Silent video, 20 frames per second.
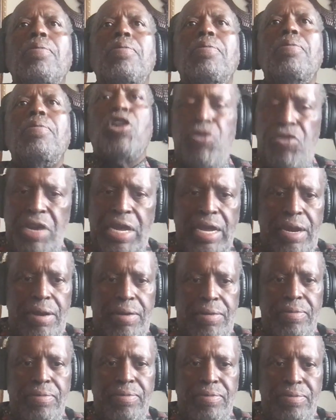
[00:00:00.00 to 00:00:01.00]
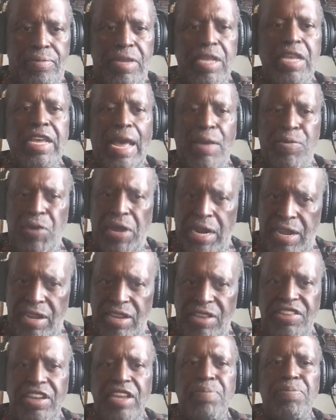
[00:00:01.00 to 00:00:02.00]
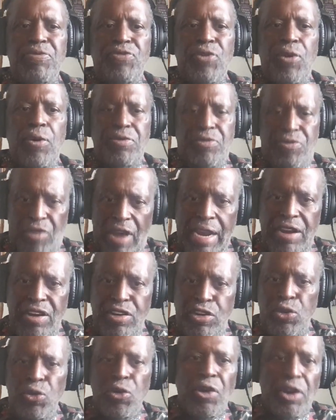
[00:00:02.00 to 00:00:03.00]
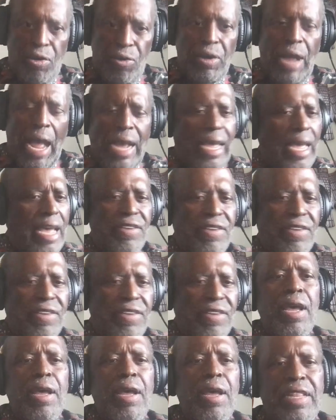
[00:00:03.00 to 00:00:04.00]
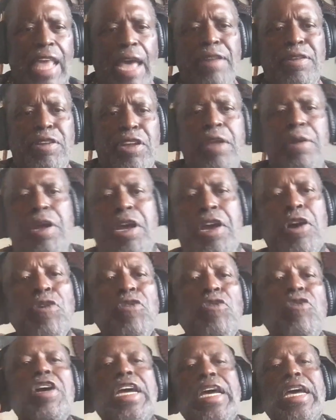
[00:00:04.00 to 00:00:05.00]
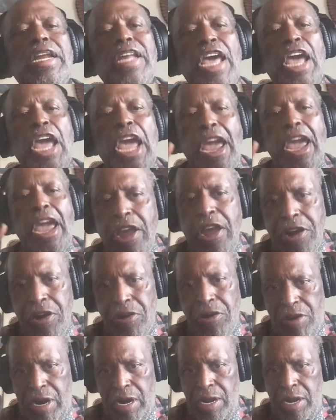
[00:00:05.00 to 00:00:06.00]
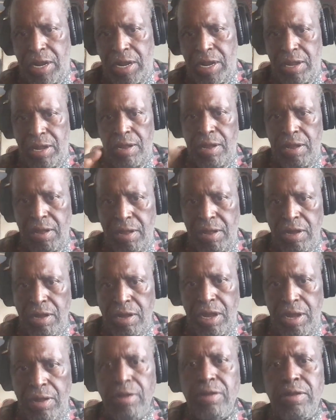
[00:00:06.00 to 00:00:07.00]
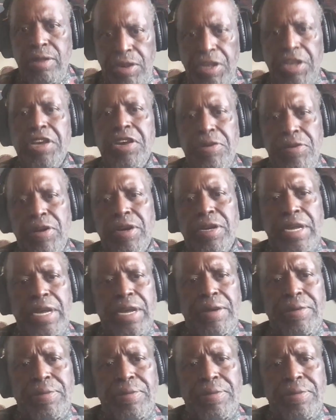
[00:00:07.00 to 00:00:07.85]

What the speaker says: Korean. He went in just before, right in during I guess that Korean era. The era, yeah.